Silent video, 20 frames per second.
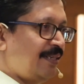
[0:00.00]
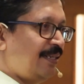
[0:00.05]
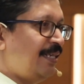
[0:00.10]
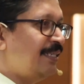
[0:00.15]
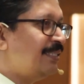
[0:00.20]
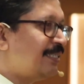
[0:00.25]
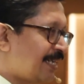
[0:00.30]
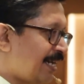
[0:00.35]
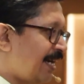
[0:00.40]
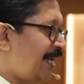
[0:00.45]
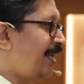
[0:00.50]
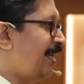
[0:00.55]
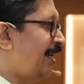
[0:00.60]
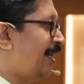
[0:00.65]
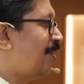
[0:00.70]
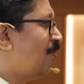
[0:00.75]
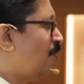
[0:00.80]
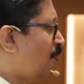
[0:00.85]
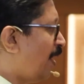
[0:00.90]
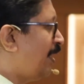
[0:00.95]
is
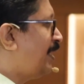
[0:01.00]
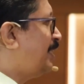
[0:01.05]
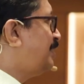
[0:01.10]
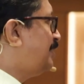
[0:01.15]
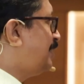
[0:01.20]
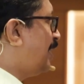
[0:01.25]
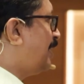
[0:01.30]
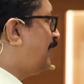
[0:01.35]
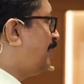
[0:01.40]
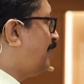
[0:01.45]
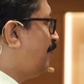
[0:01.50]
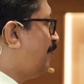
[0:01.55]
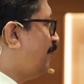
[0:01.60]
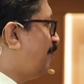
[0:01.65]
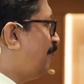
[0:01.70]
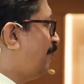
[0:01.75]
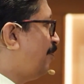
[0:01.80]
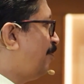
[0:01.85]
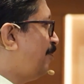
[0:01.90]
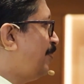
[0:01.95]
clear what is that
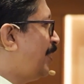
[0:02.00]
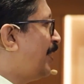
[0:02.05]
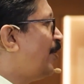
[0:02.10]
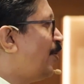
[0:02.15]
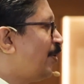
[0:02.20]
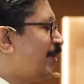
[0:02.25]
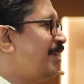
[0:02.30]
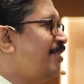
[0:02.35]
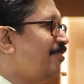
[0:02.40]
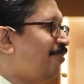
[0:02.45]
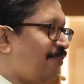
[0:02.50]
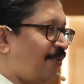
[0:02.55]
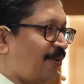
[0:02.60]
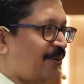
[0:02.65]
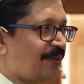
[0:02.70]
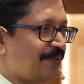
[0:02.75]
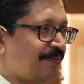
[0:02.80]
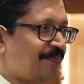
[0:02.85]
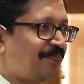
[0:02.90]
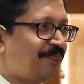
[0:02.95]
we are looking
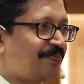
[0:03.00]
for.